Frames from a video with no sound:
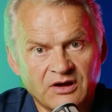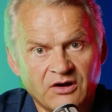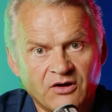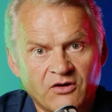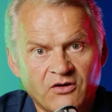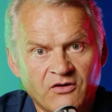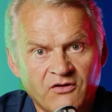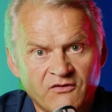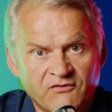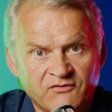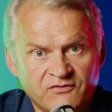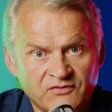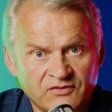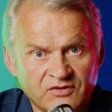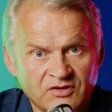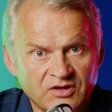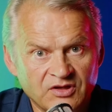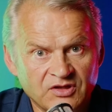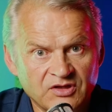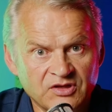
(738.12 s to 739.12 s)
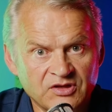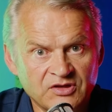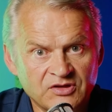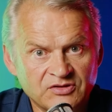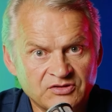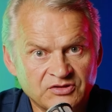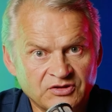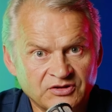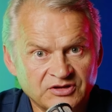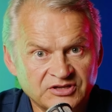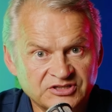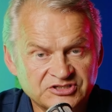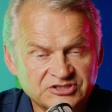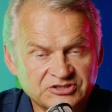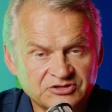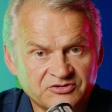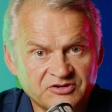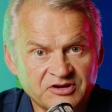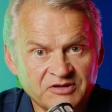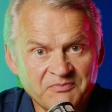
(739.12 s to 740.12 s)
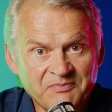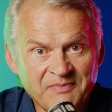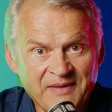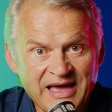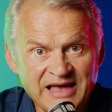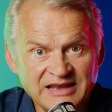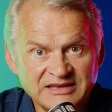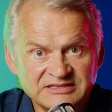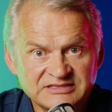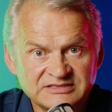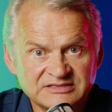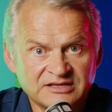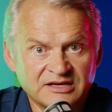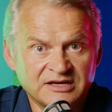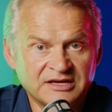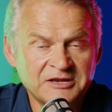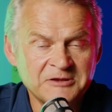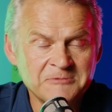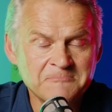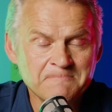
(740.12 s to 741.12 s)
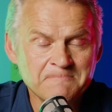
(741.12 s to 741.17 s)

of uh, the historic Palestine